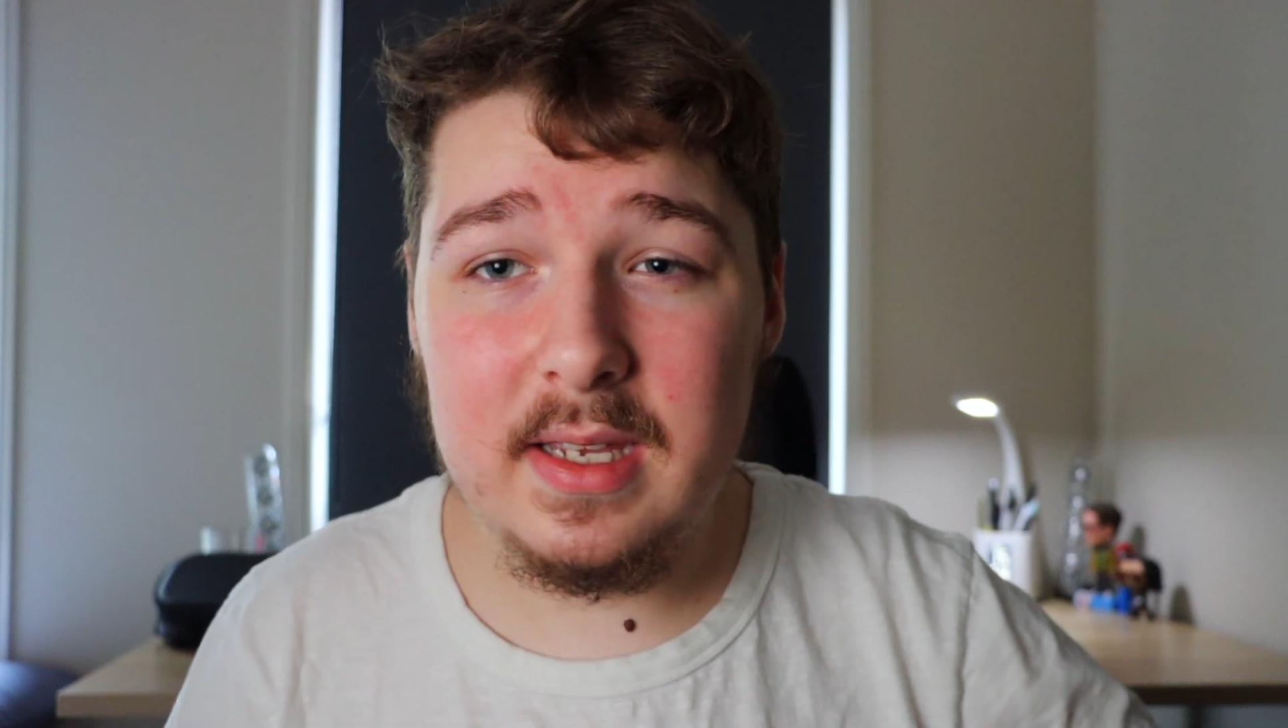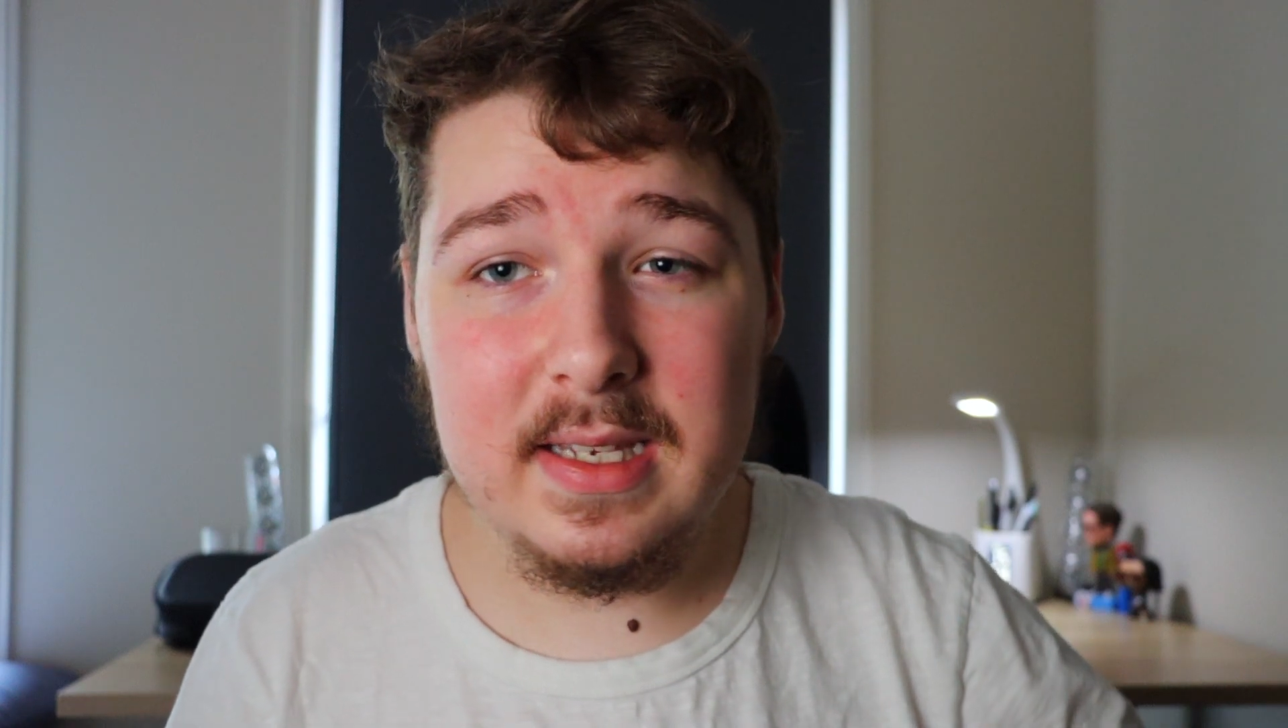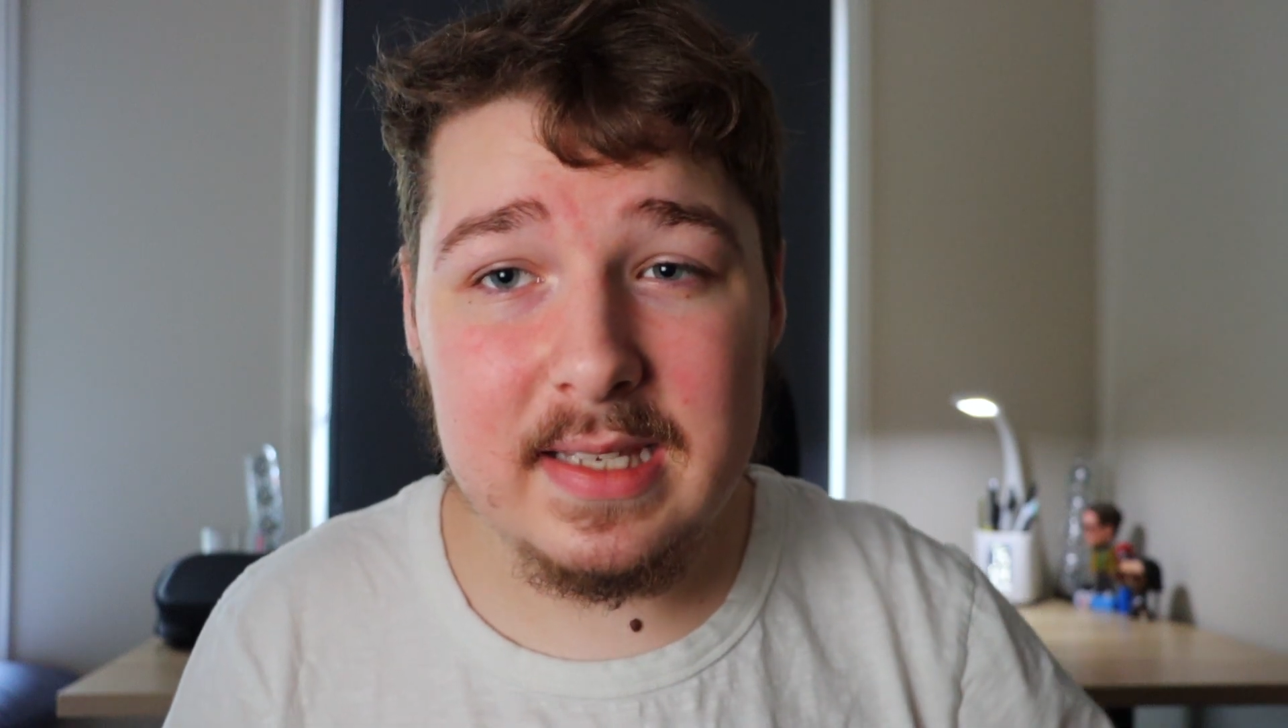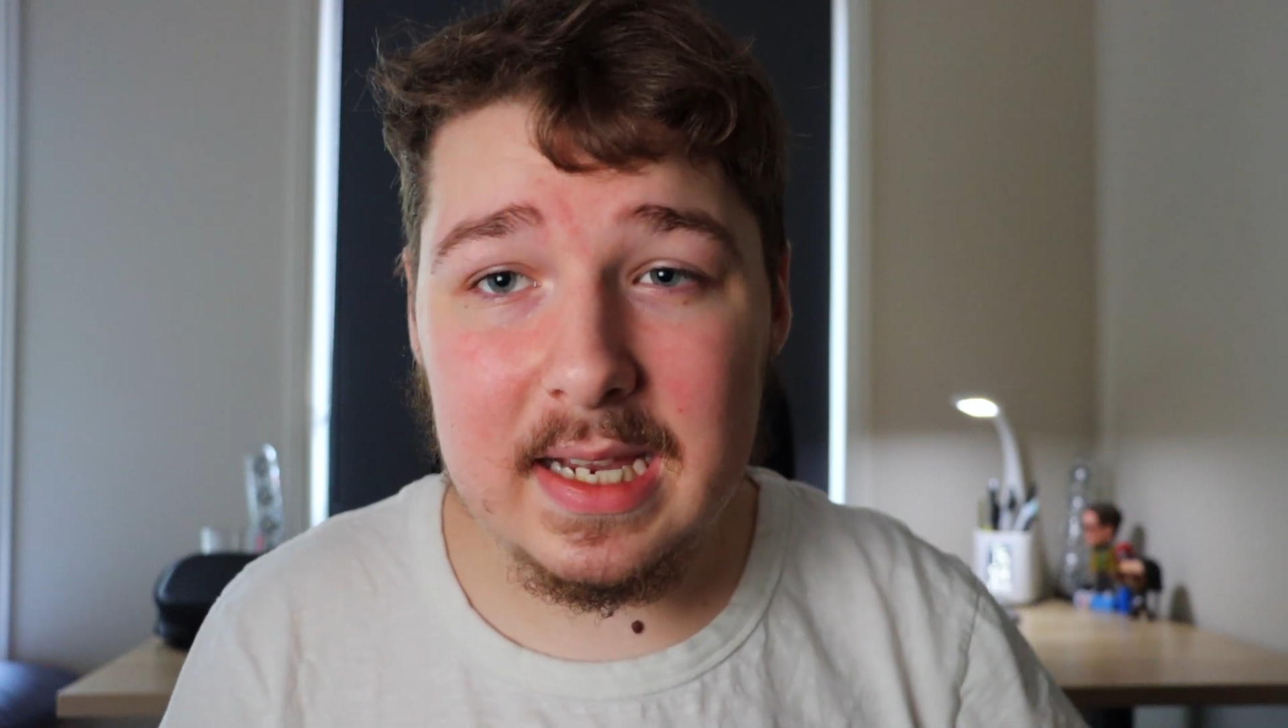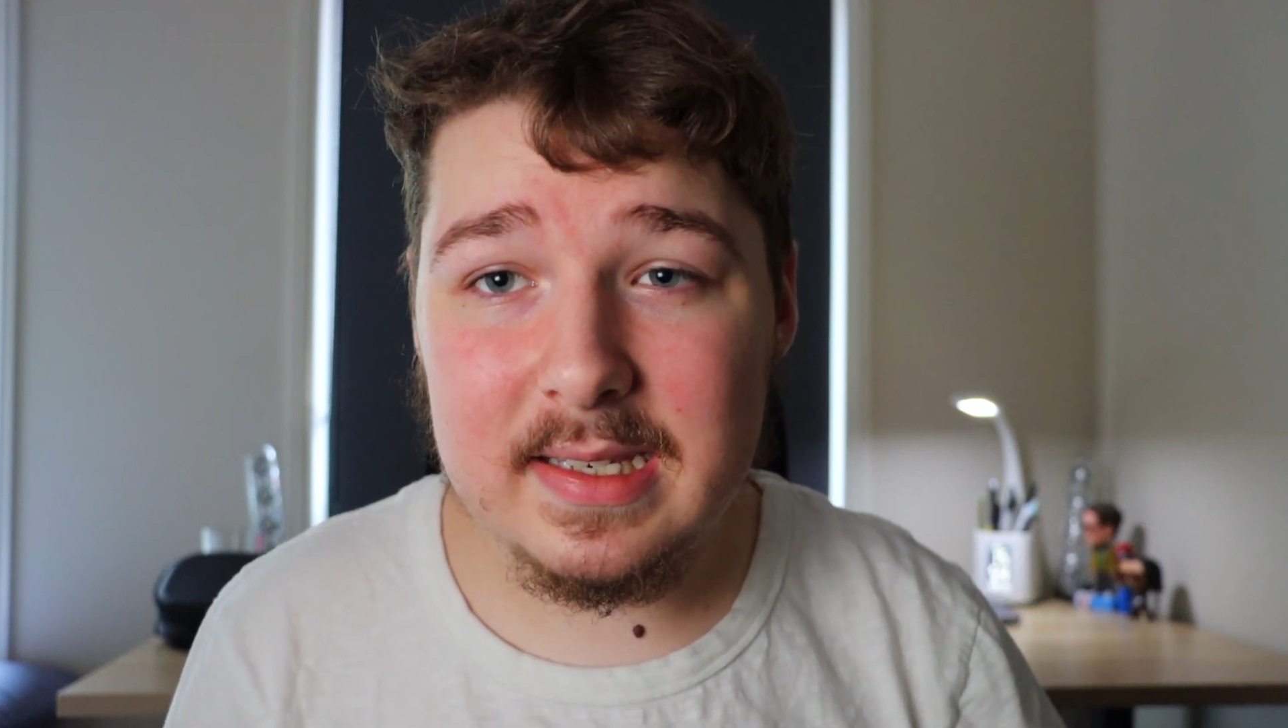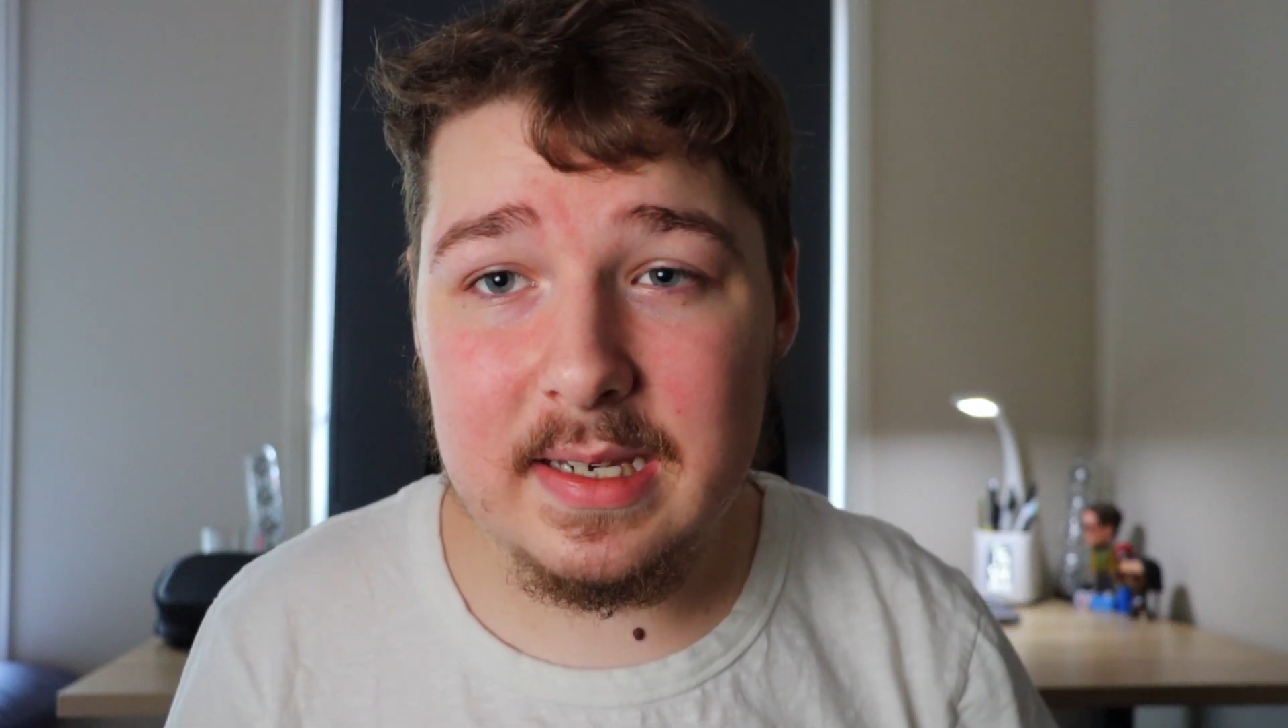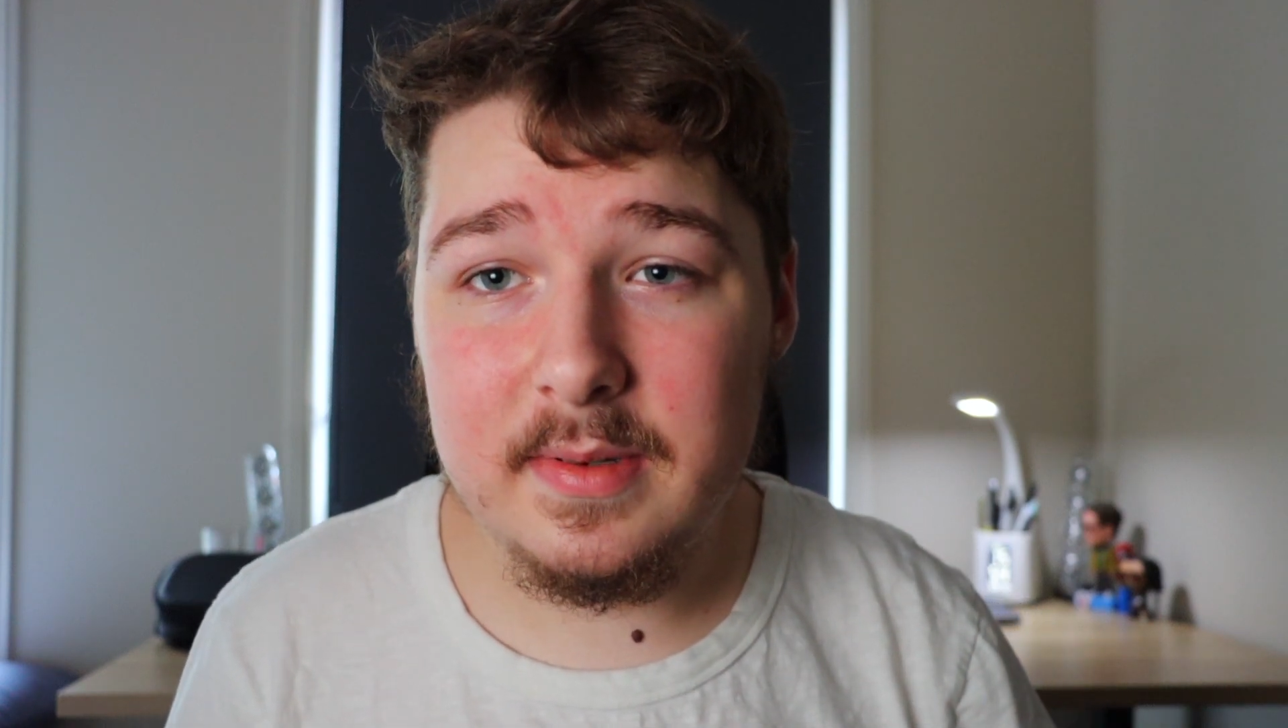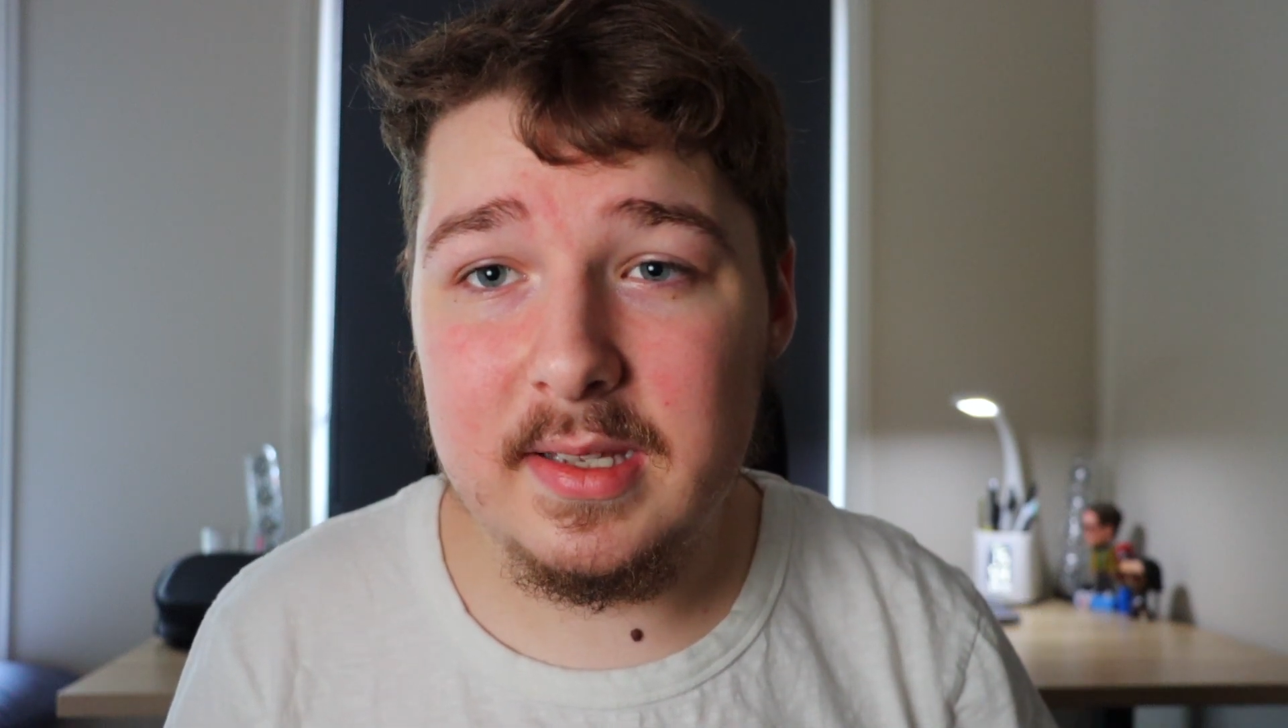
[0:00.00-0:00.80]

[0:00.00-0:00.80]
exact same as